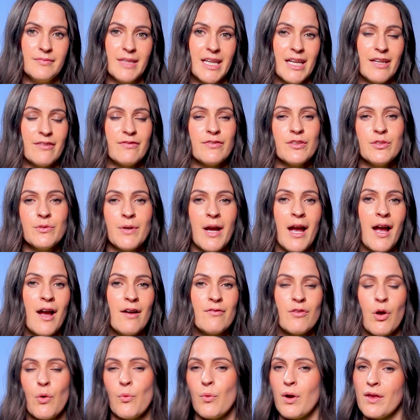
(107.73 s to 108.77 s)
If you have
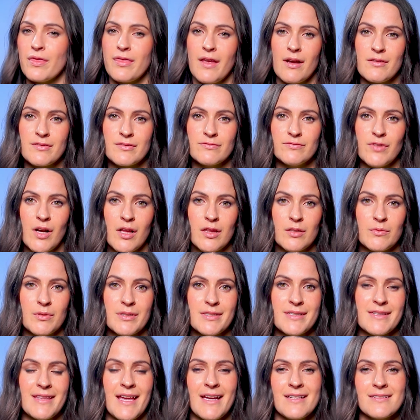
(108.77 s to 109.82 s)
1,000
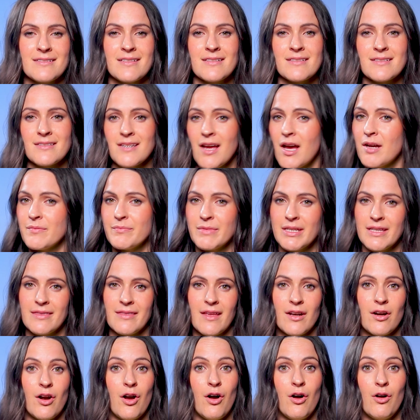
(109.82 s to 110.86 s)
followers, that does not mean
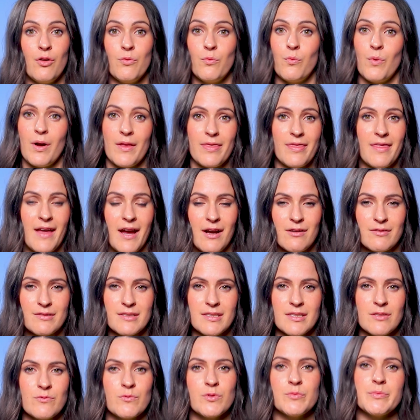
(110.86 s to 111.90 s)
that all
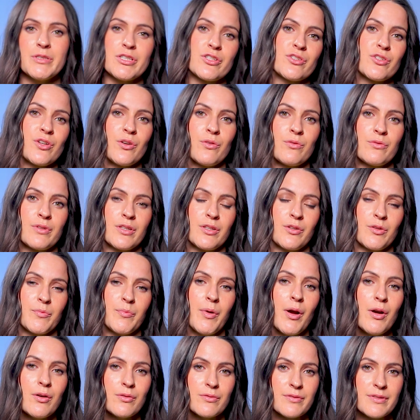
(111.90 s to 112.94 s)
1,000 will be shown your
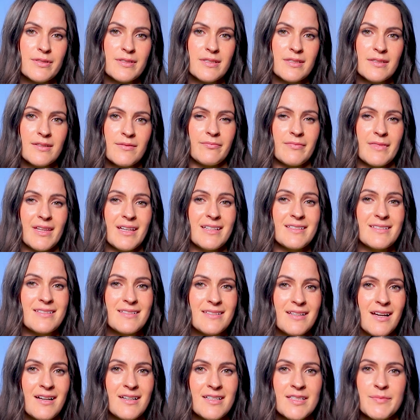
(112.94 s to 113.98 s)
post. It
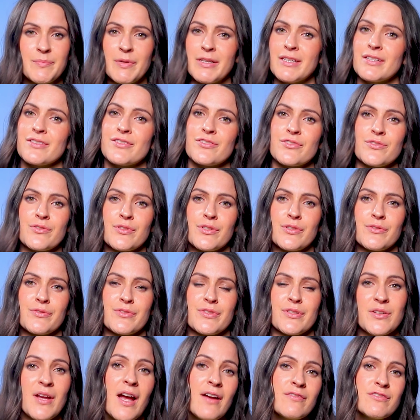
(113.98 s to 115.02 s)
sucks, but it's true.
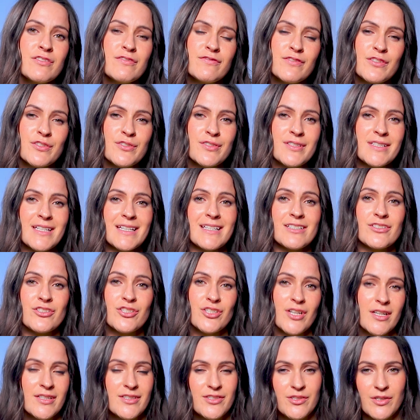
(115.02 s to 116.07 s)
So you have to first
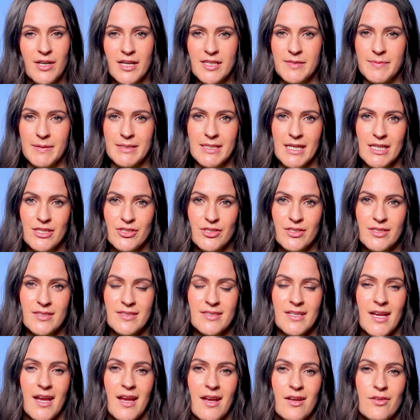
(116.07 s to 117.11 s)
adjust your
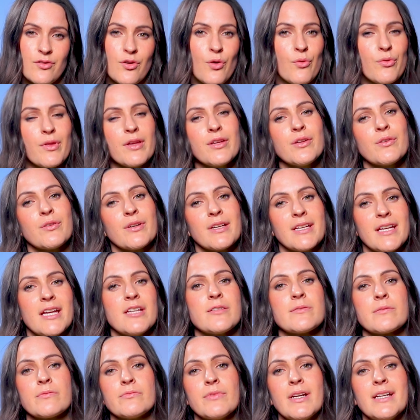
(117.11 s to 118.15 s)
expectations and know that your
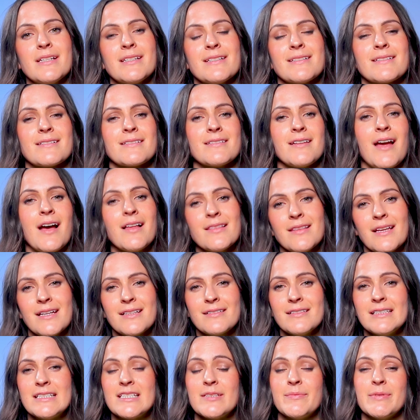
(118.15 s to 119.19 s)
engagement rate is not
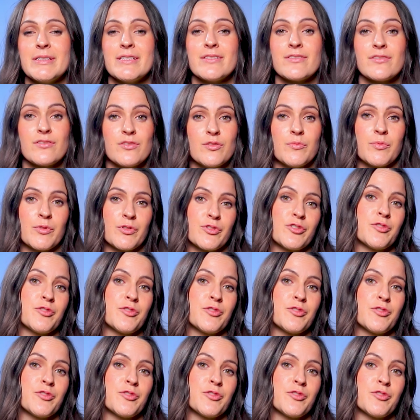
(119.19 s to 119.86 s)
likely to be super